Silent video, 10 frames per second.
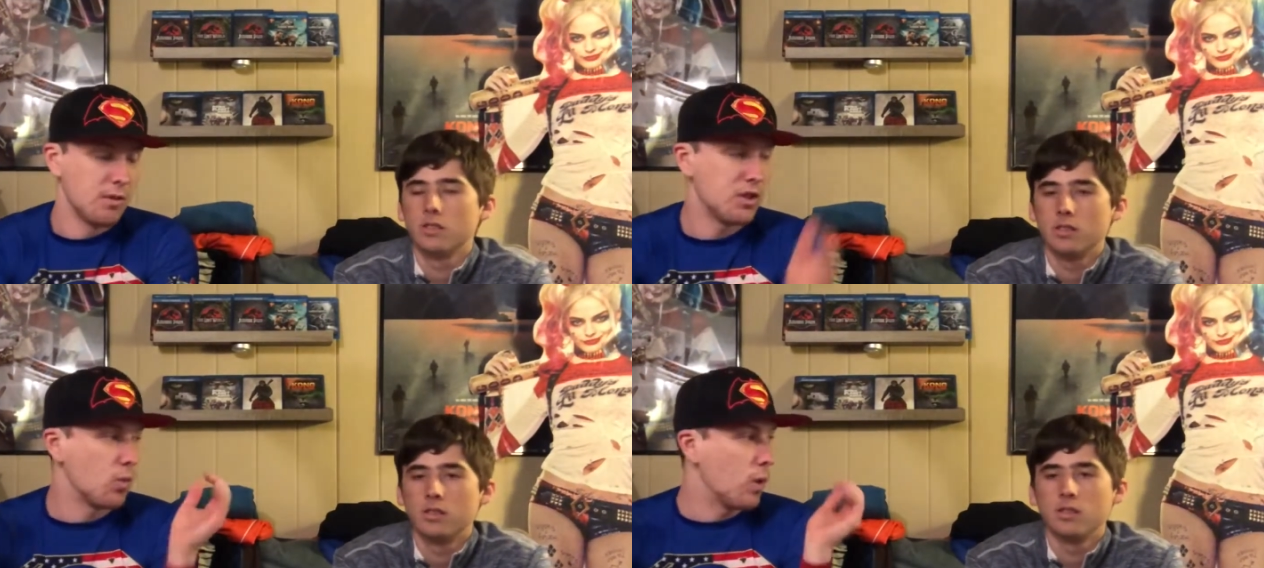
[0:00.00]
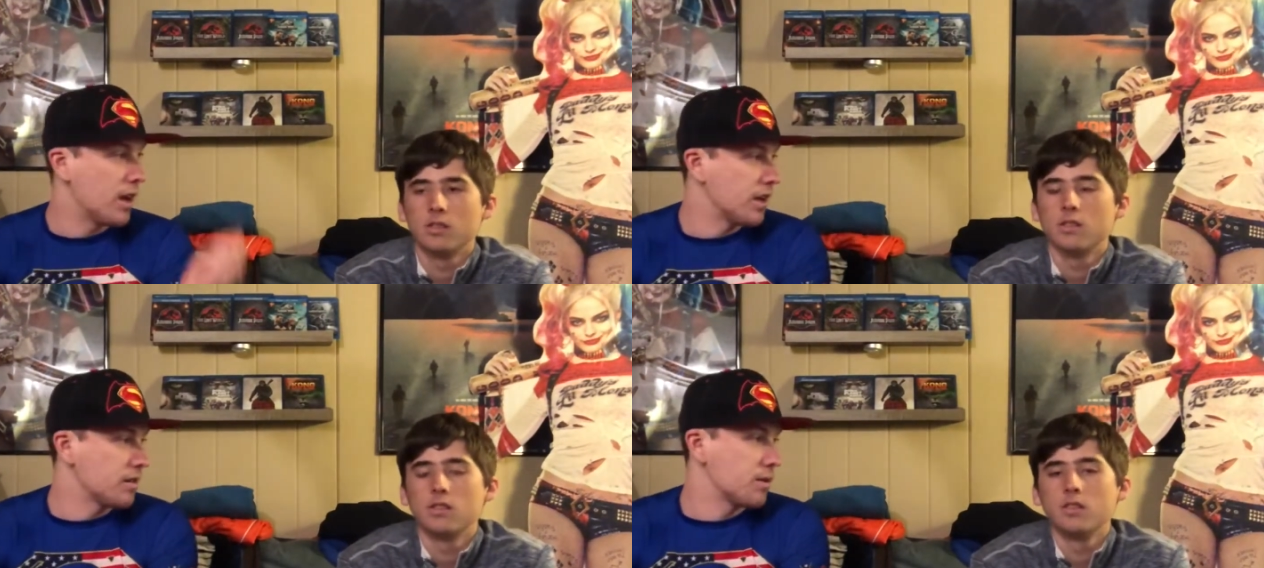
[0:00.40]
Speaker 1: with the
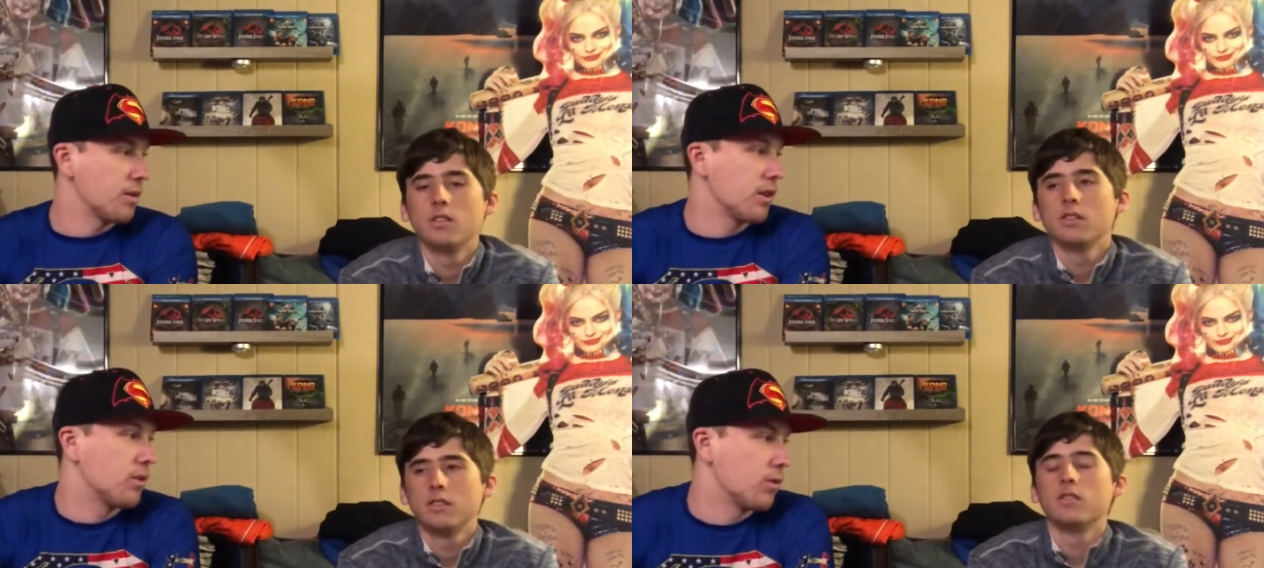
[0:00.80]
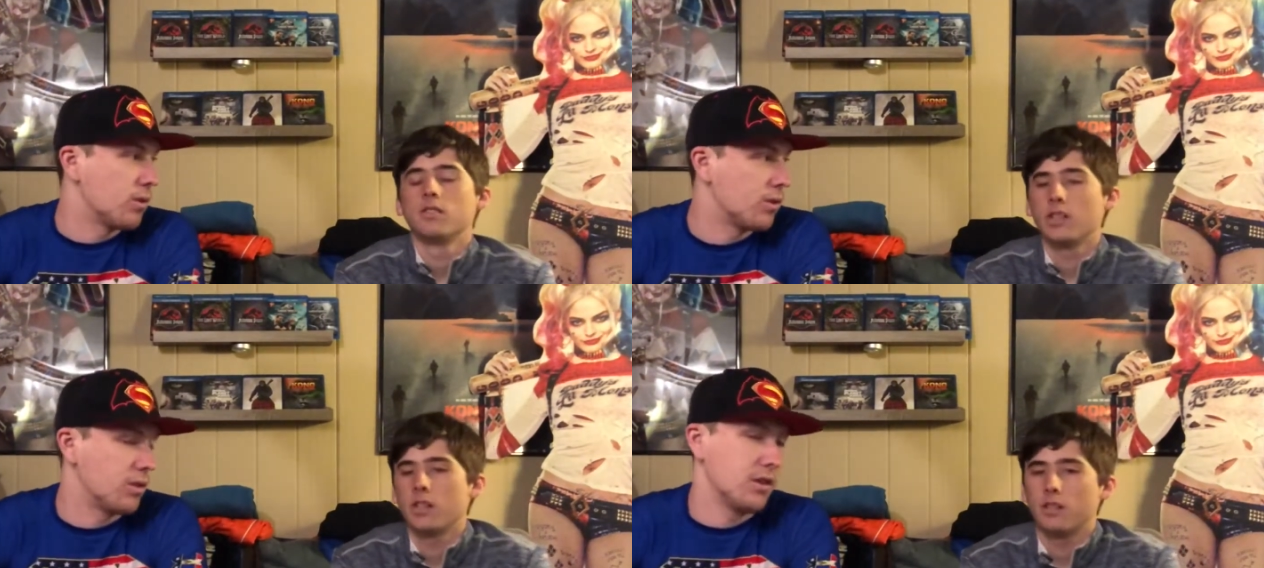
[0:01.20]
wings, really
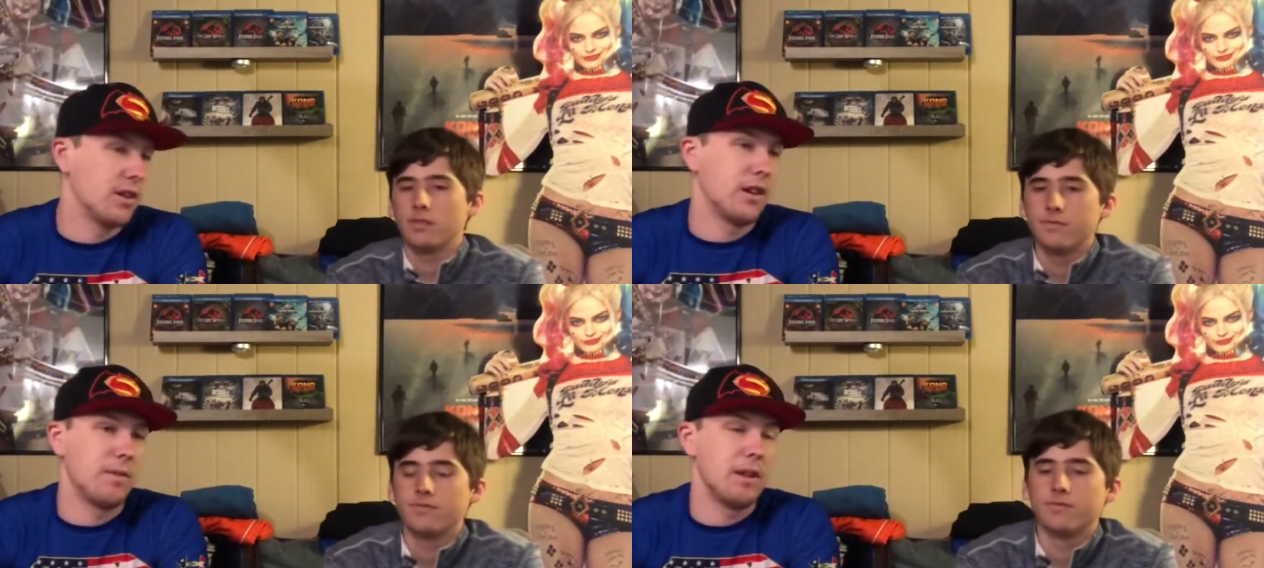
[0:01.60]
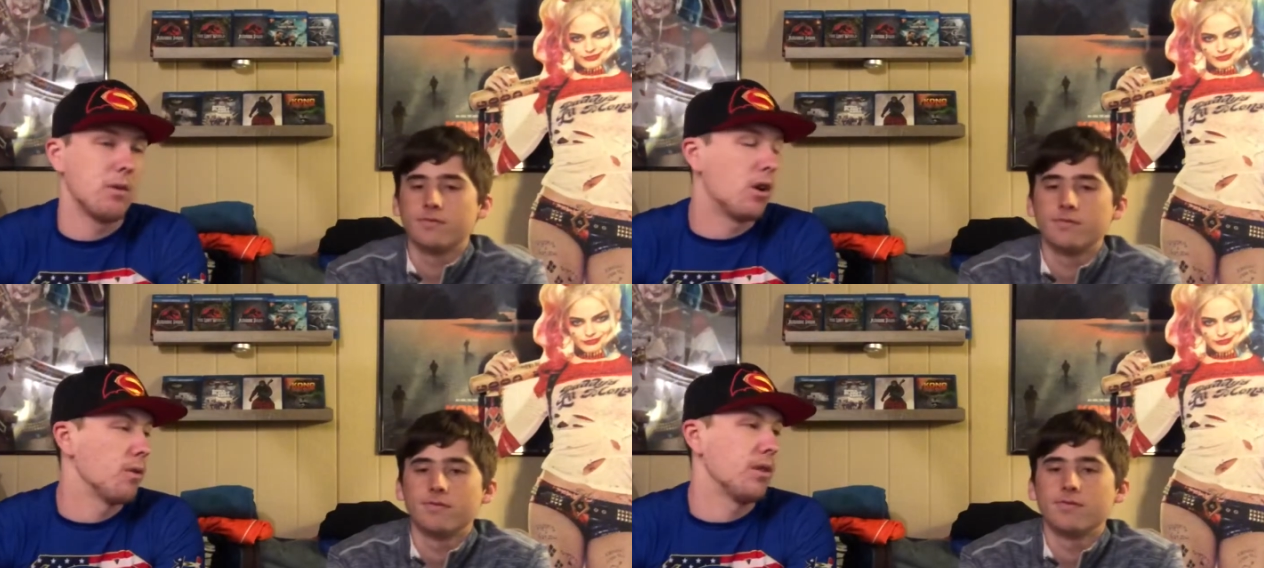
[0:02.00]
cool. Yeah. Uh, and they
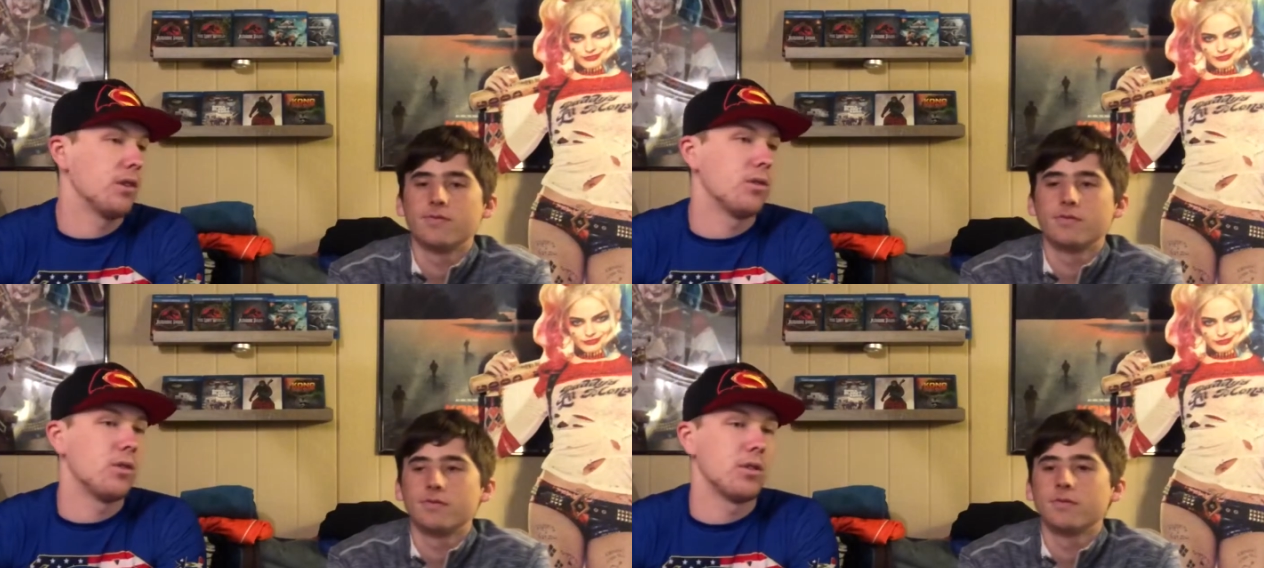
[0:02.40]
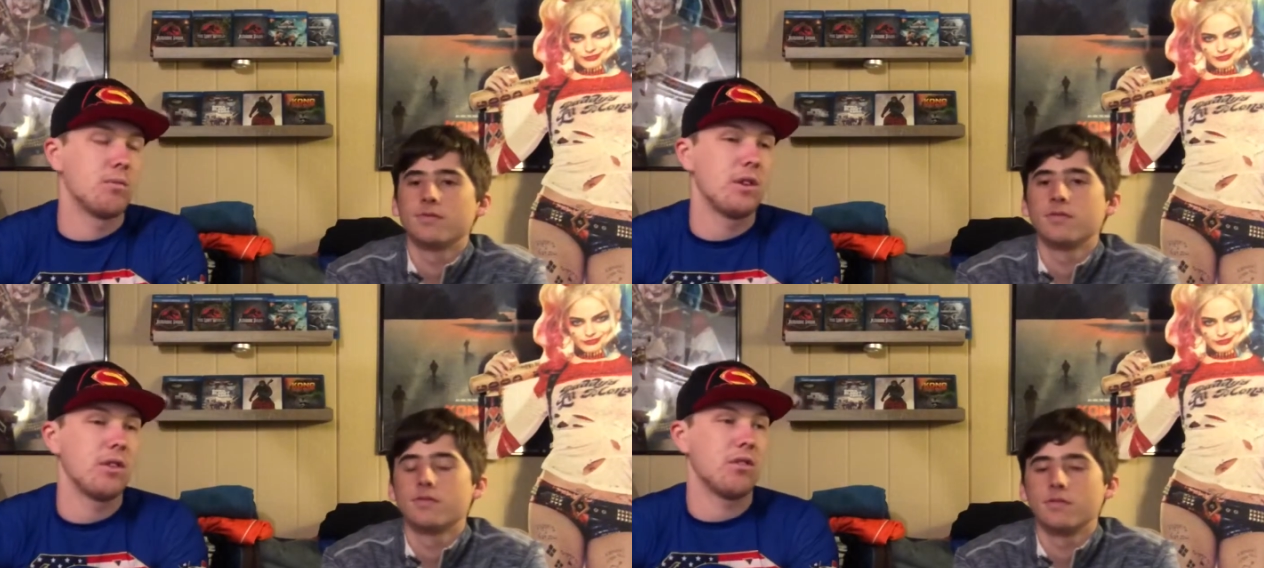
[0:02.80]
were all really cool. The
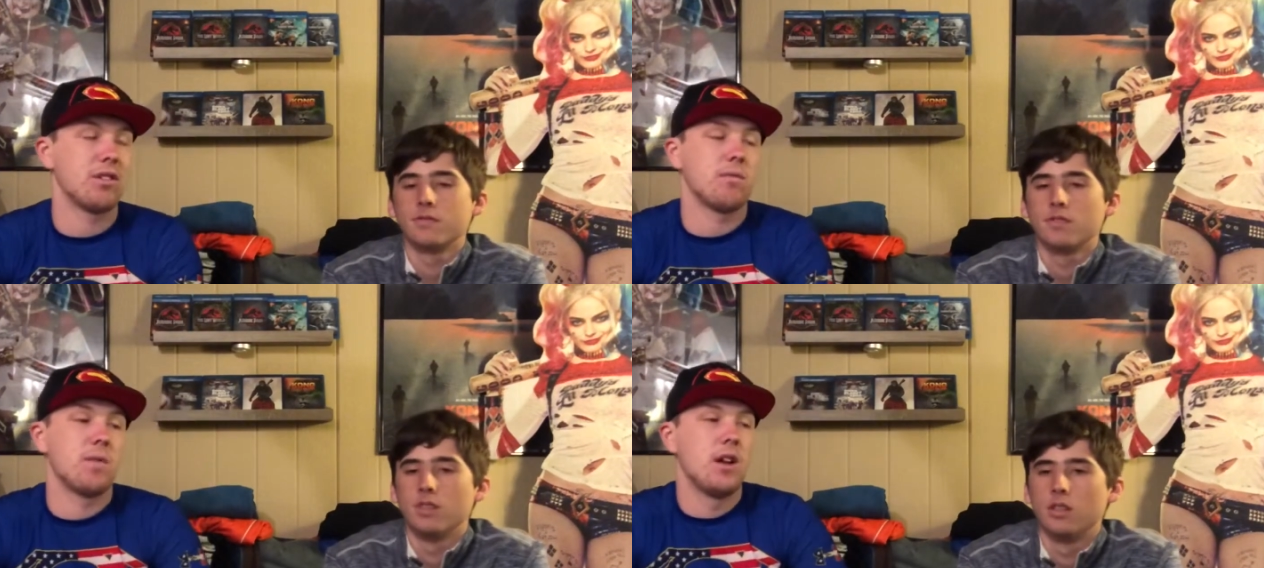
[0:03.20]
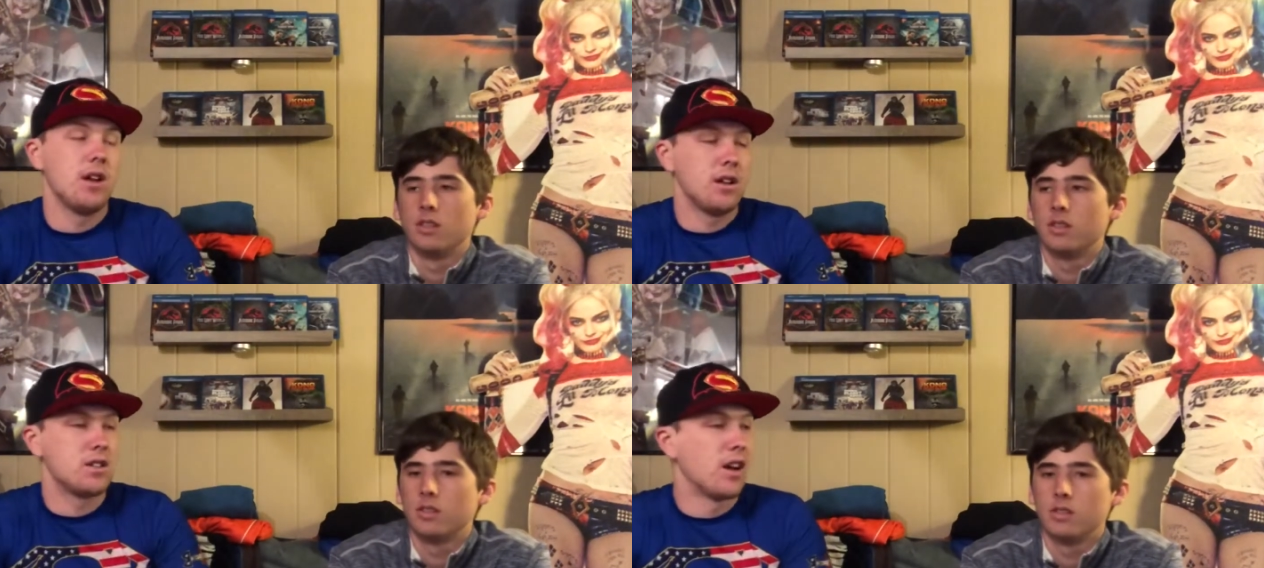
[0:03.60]
one that looked like
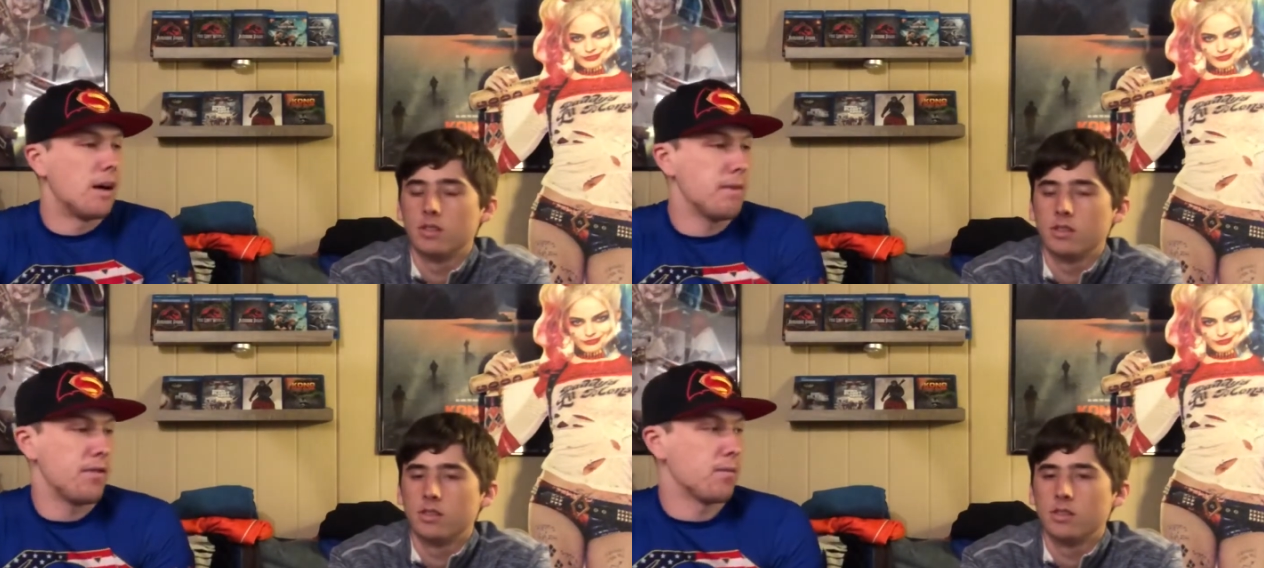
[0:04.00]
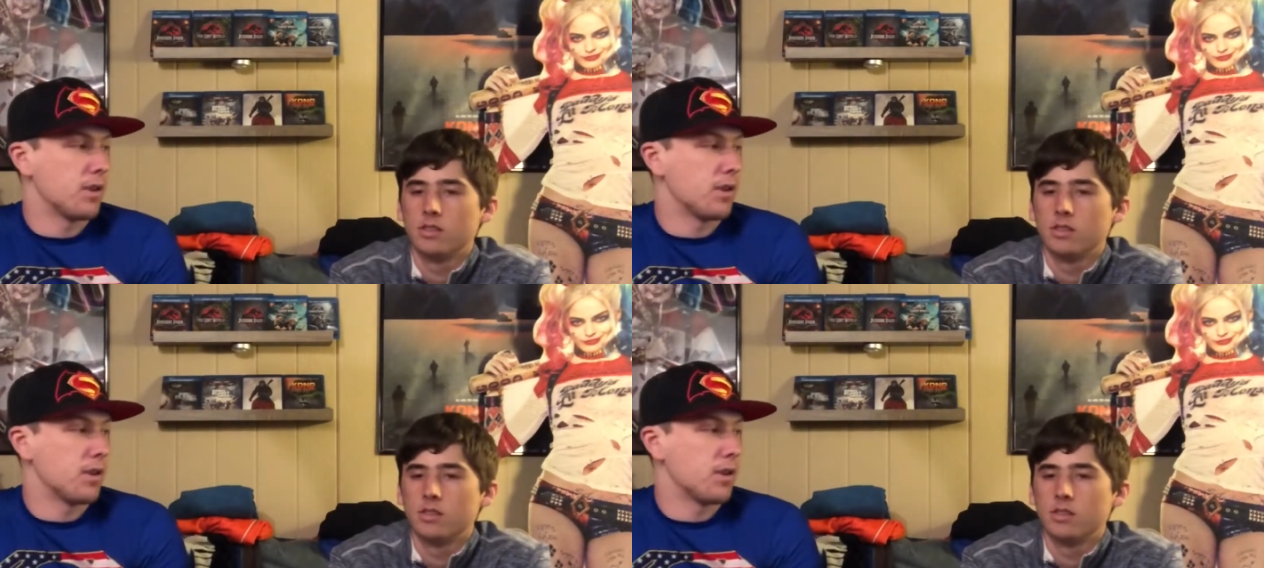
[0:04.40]
a zombie from